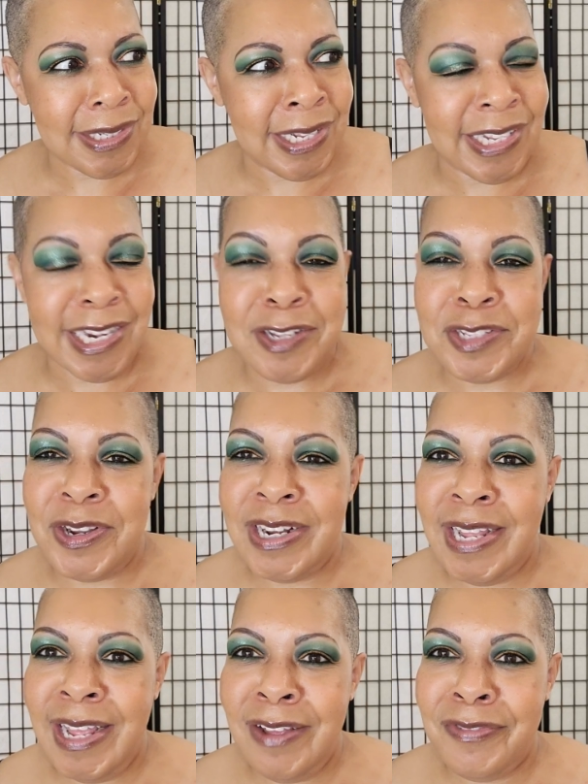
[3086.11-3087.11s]
And then I'll
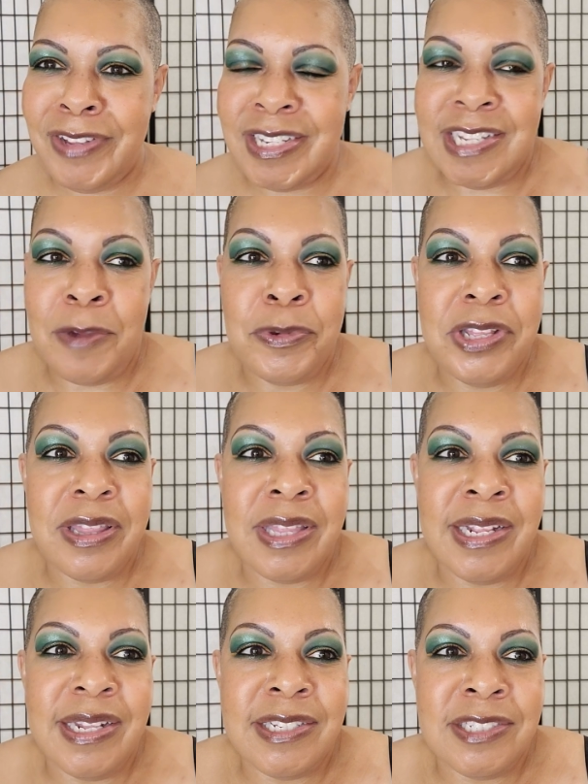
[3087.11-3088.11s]
start laughing because I wouldn't
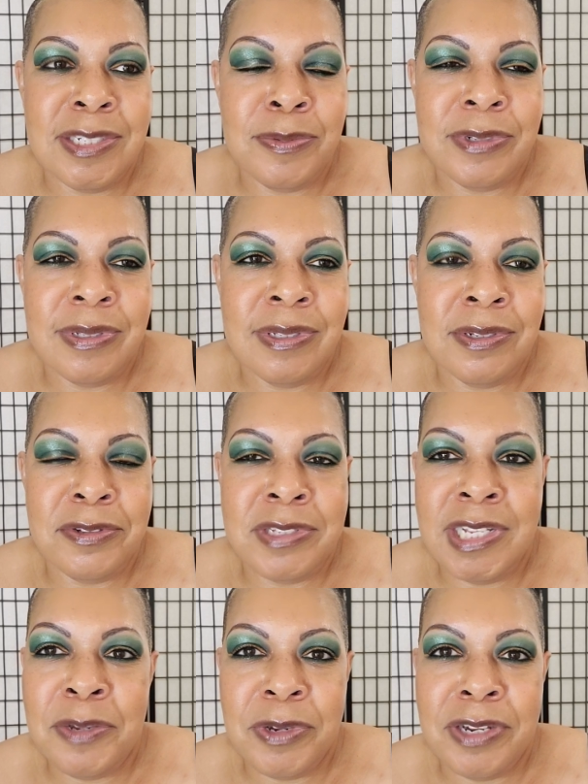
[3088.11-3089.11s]
think that she would, you know,
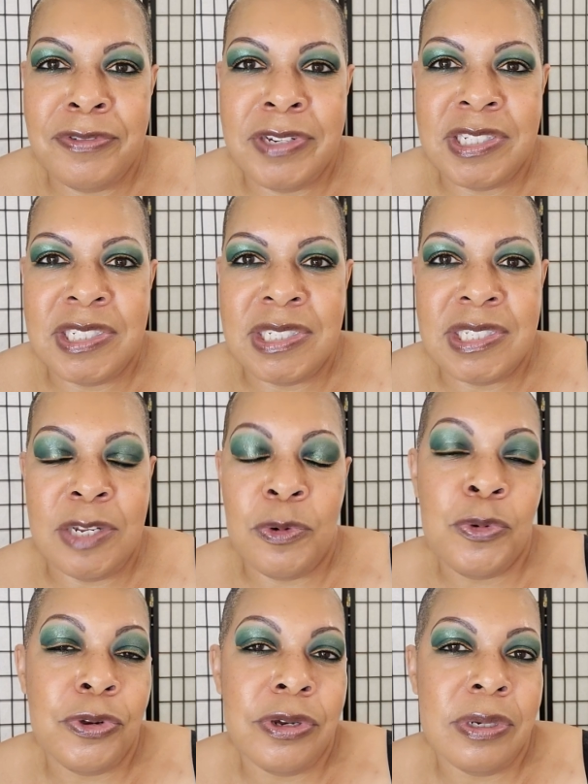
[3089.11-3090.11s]
say whatever it is she said
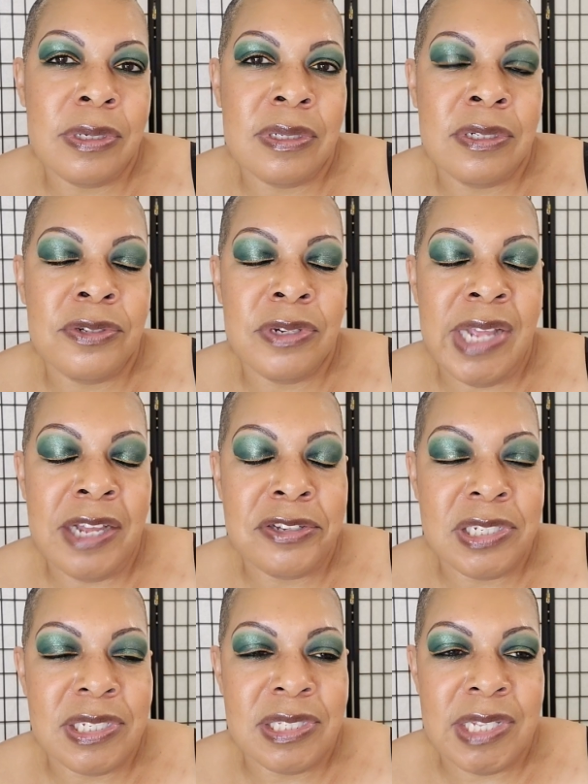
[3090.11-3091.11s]
or, you know, how
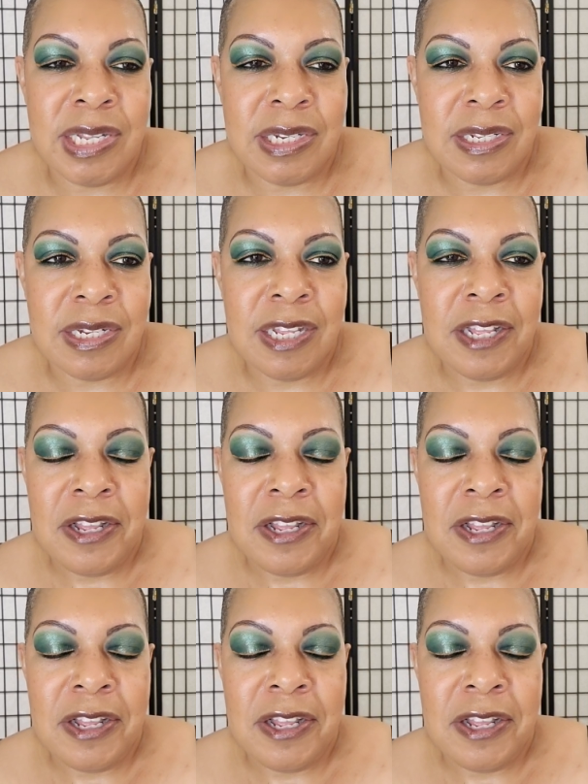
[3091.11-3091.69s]
she said it.